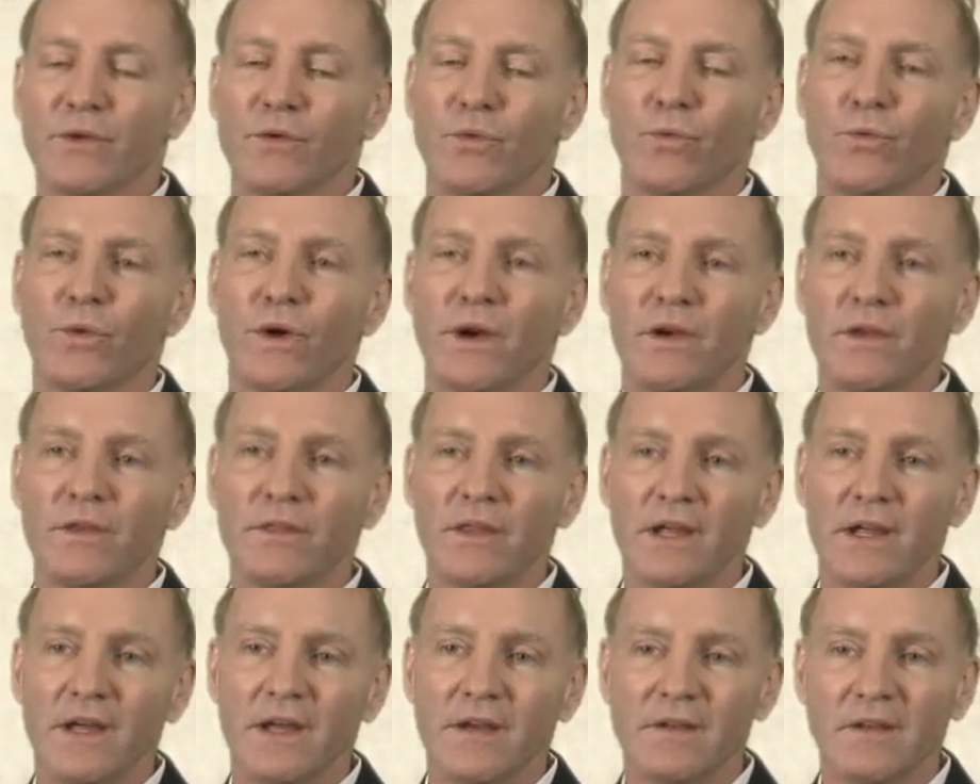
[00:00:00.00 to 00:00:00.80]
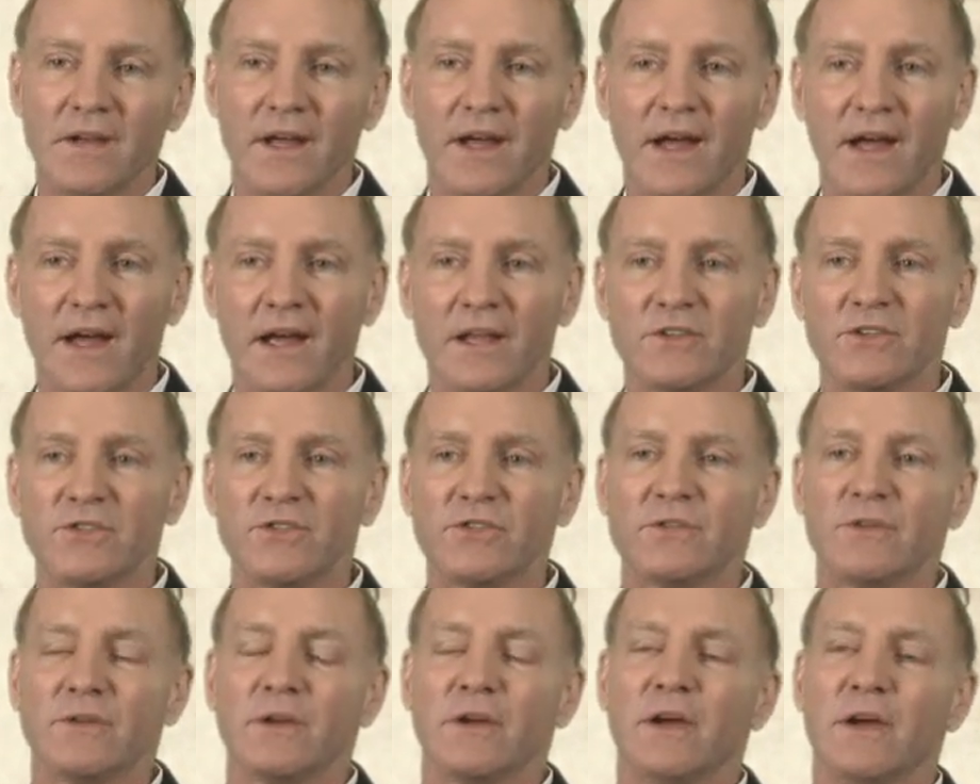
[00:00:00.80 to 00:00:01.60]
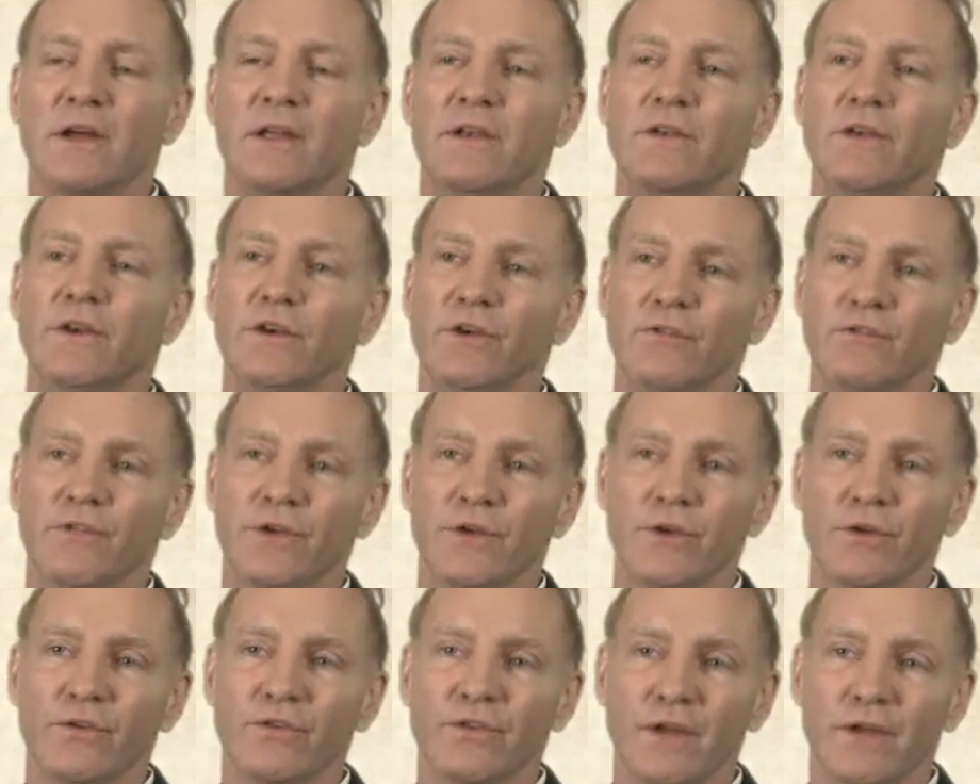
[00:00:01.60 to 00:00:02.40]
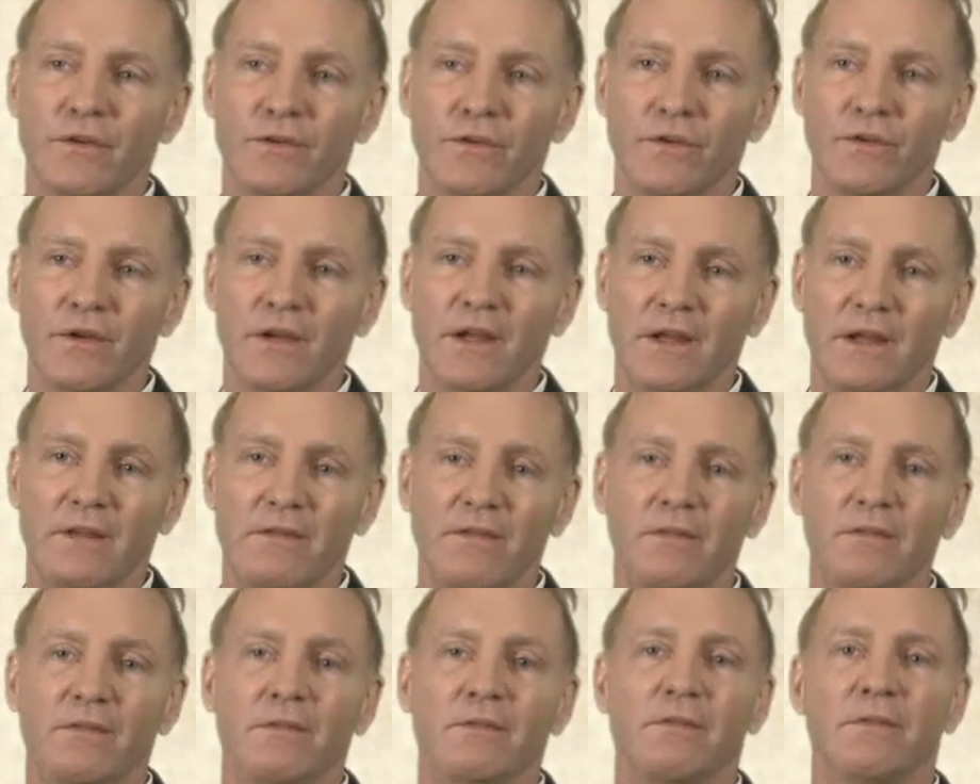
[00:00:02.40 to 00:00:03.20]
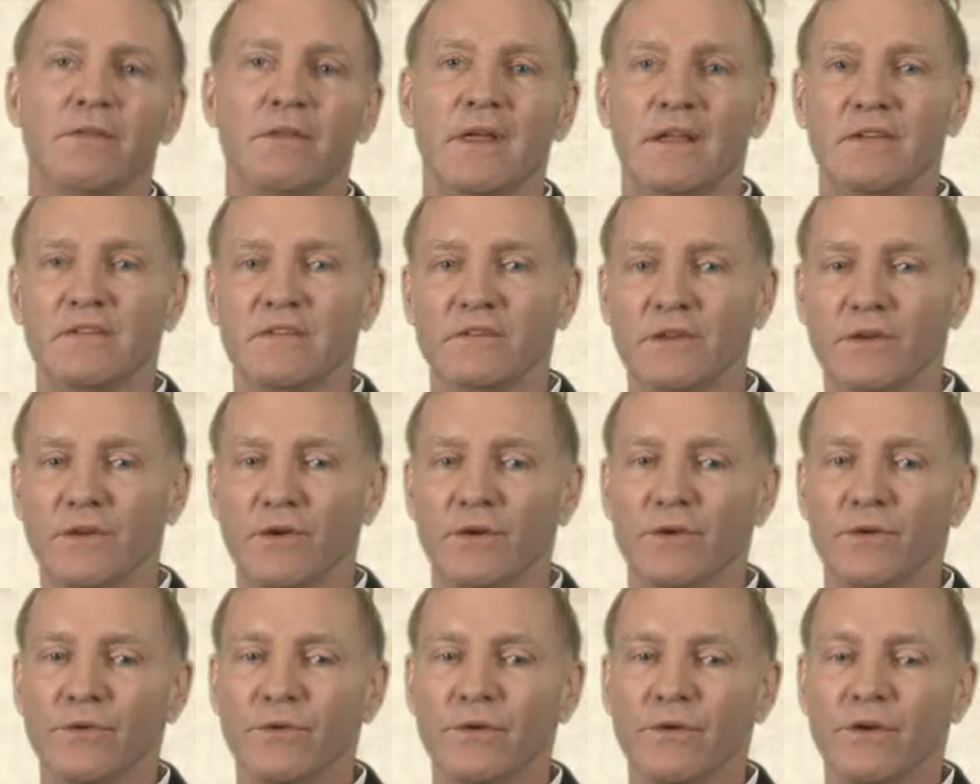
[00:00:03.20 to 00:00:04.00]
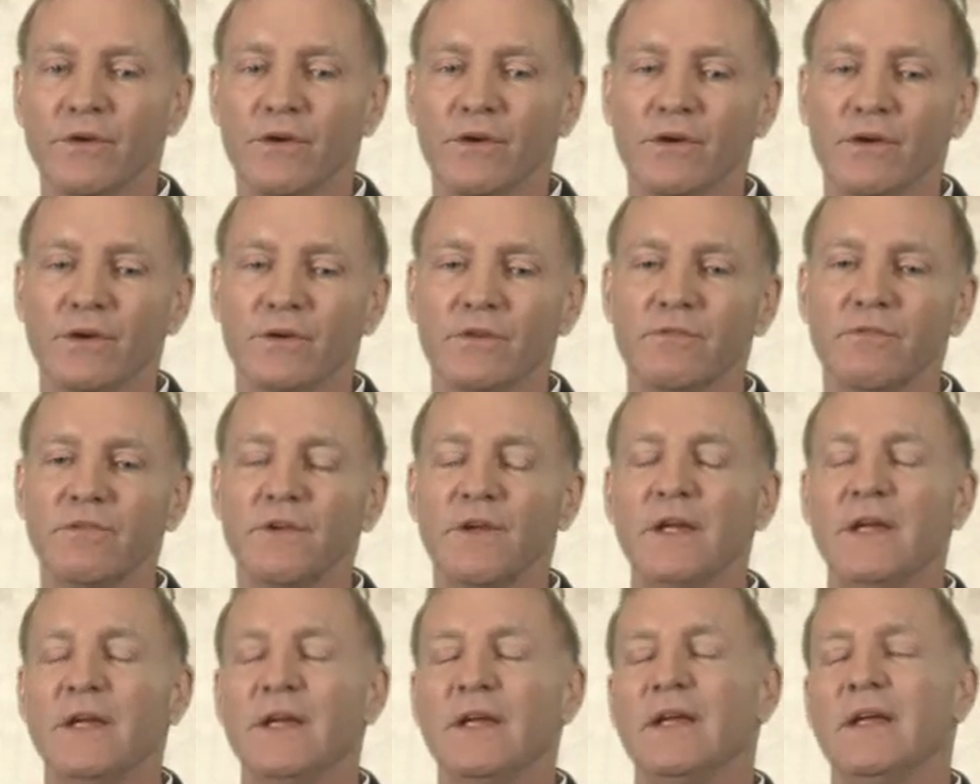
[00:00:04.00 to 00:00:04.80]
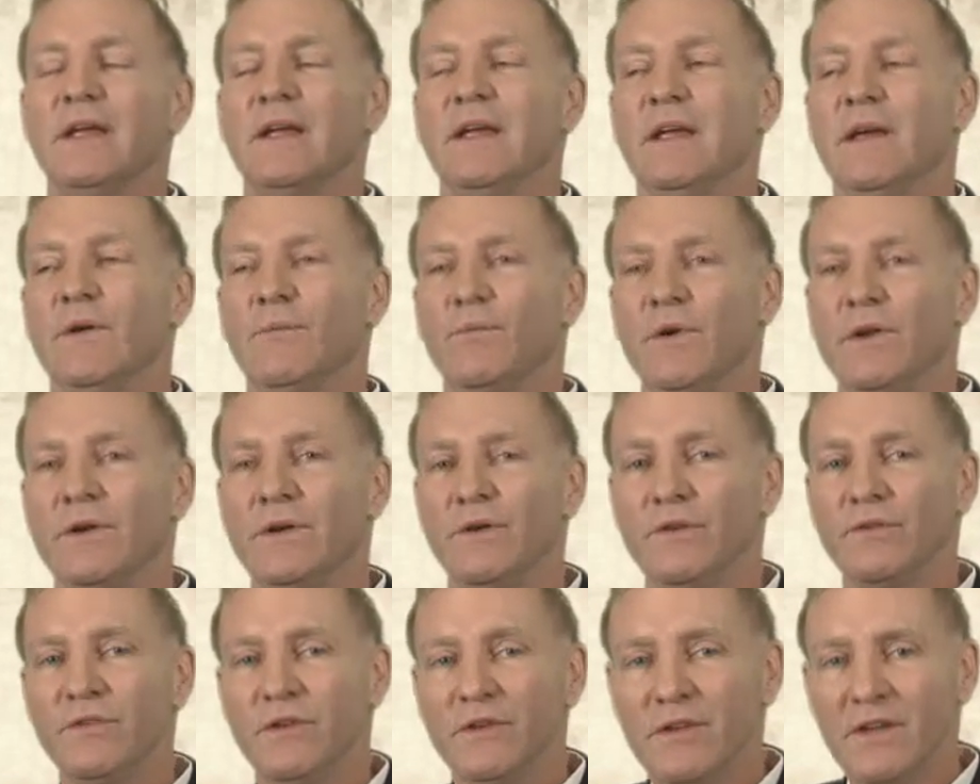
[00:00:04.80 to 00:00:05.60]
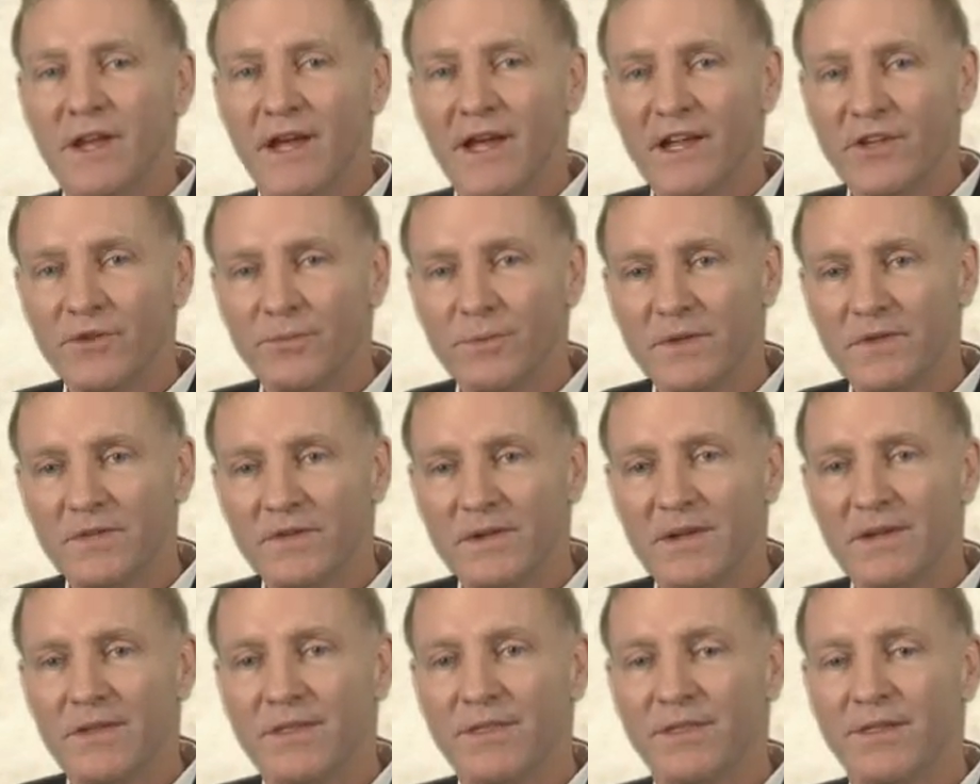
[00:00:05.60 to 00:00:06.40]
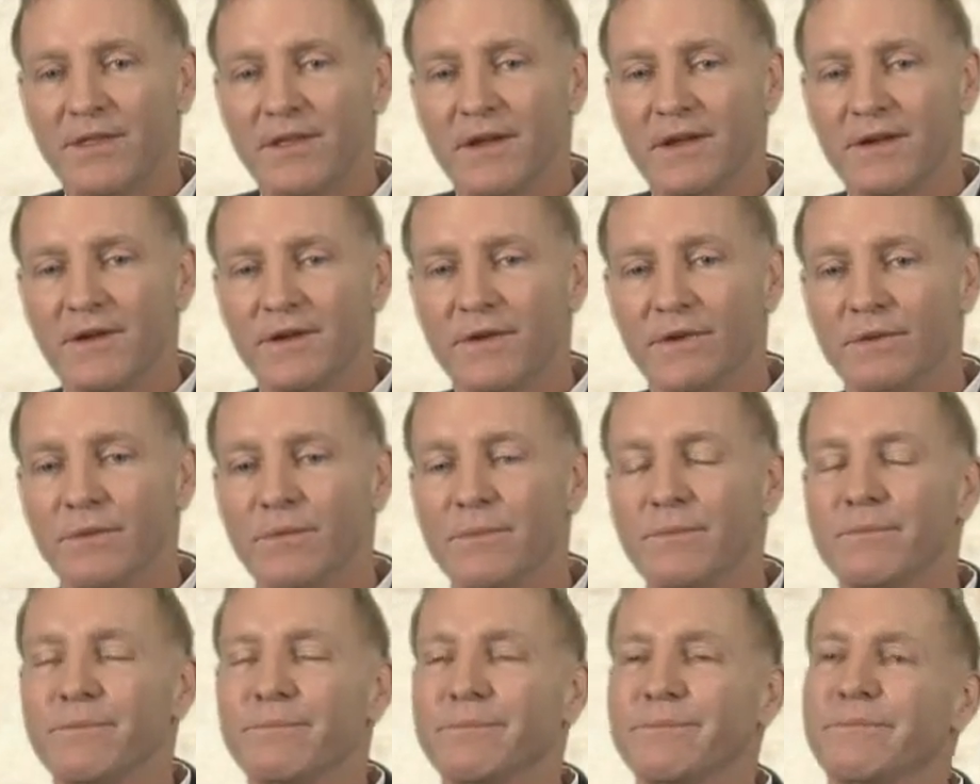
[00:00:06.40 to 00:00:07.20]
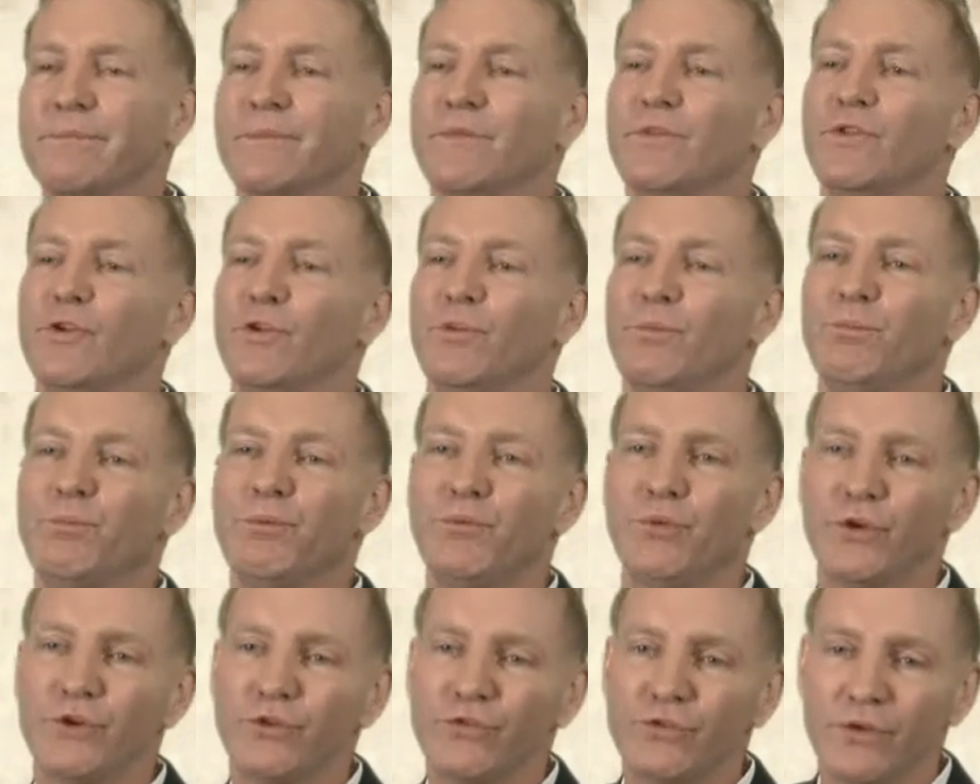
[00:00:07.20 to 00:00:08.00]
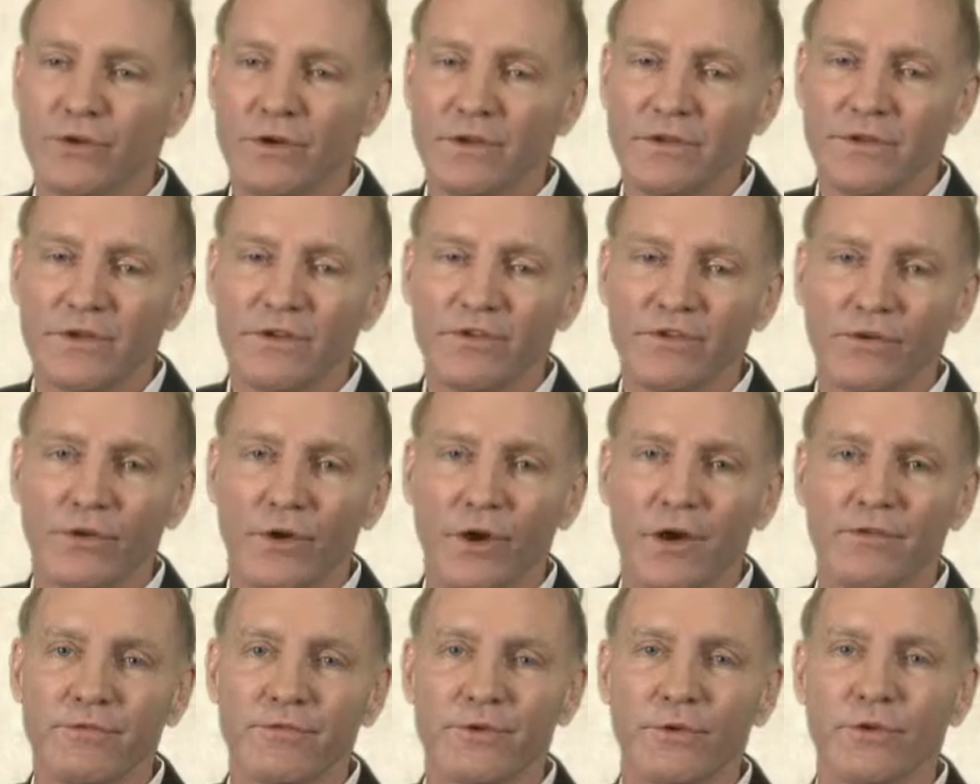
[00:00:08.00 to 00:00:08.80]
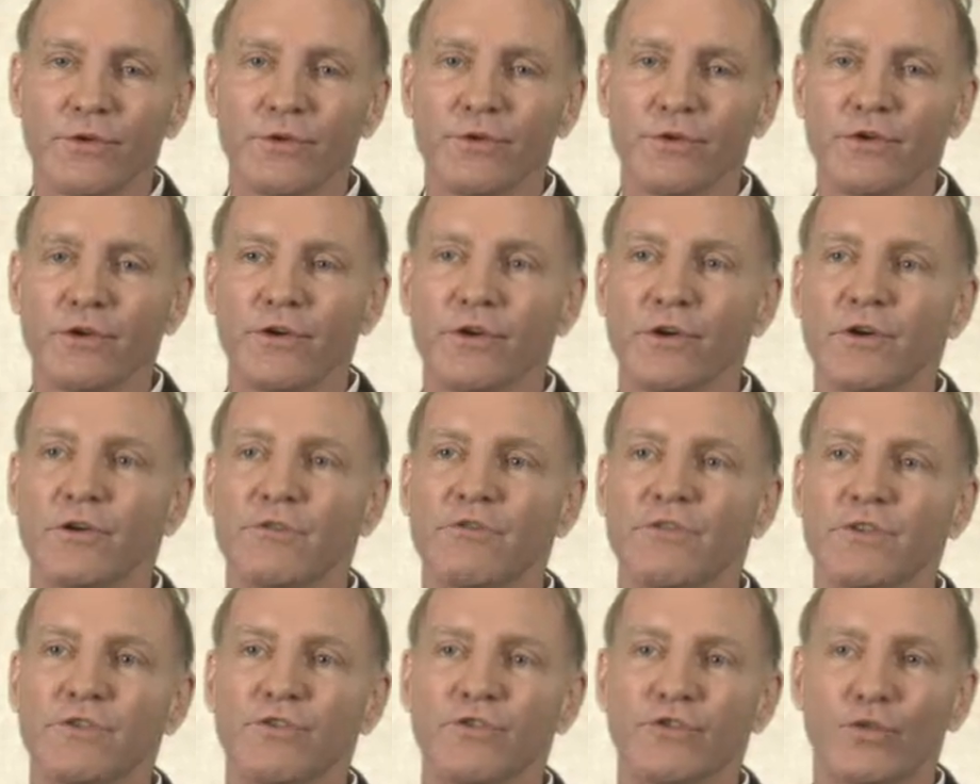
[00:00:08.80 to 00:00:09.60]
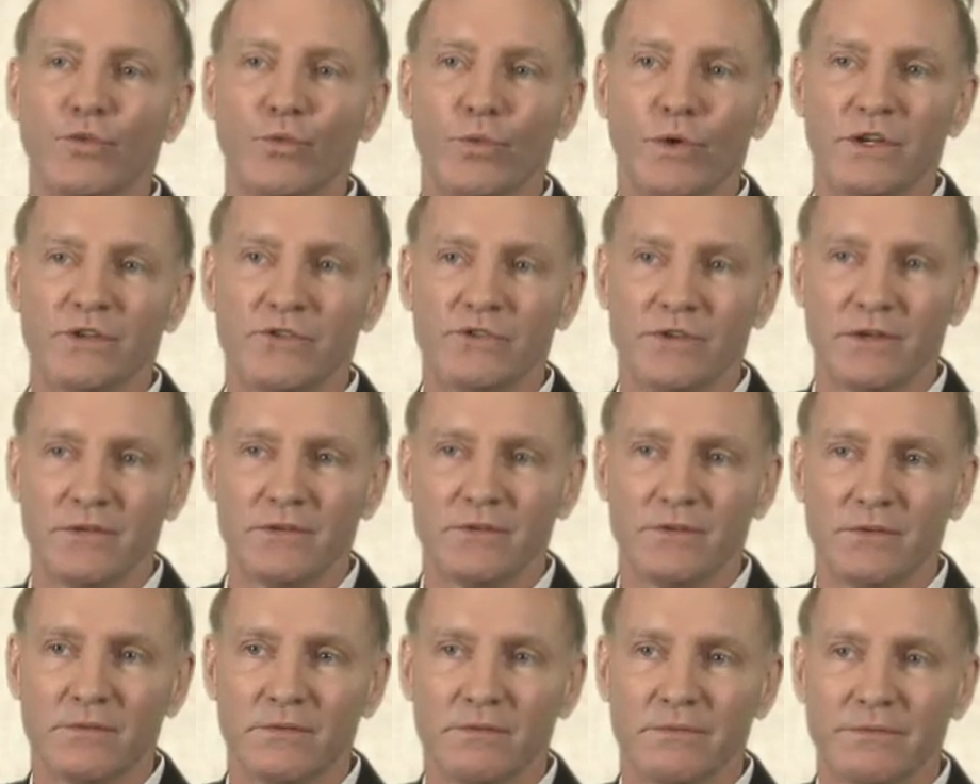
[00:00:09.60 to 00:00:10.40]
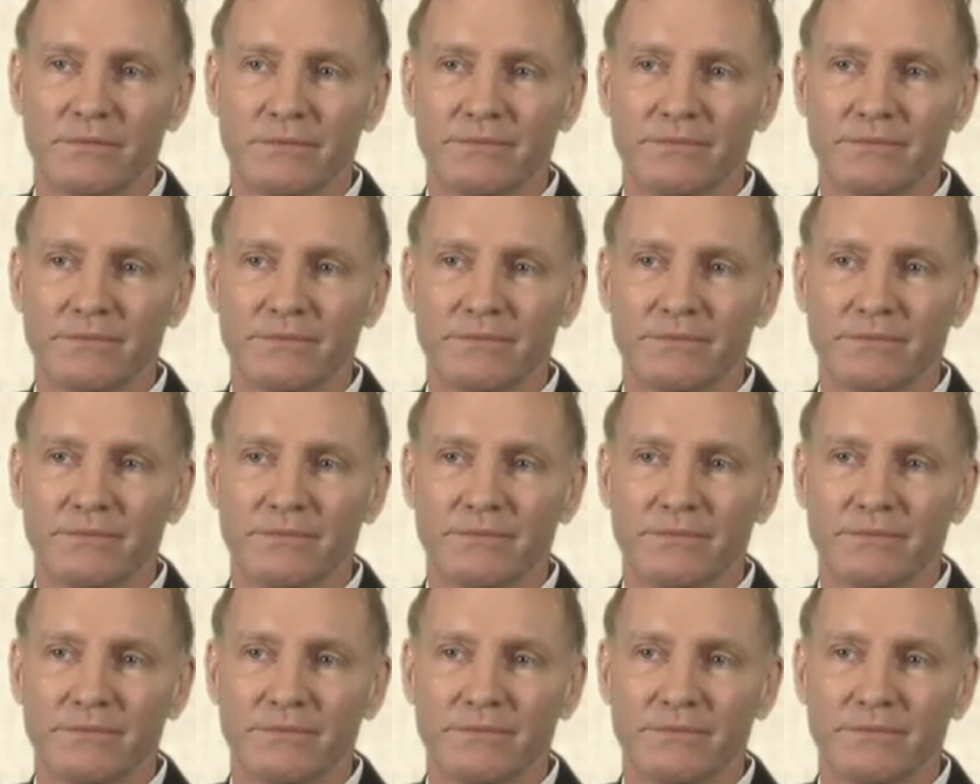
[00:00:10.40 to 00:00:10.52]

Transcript: Where they attach, a nerve goes underneath. That's the ulnar nerve, and when those attachments get thicker, they'll push on the soft ulnar nerve and squish it.